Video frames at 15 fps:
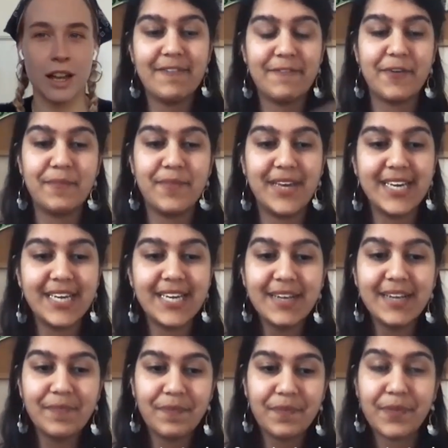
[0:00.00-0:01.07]
For me,
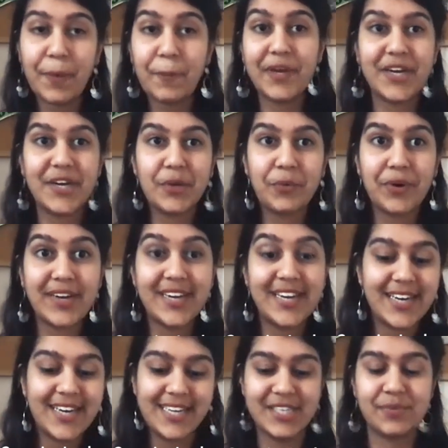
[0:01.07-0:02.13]
a period warrior
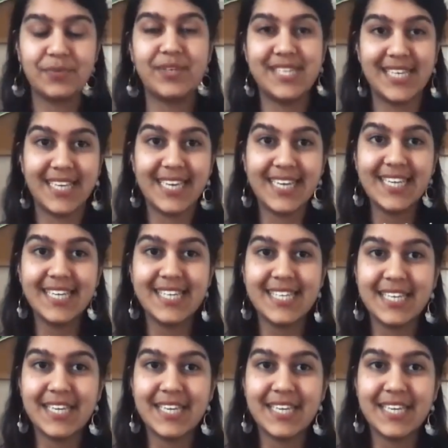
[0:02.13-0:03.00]
is resilient,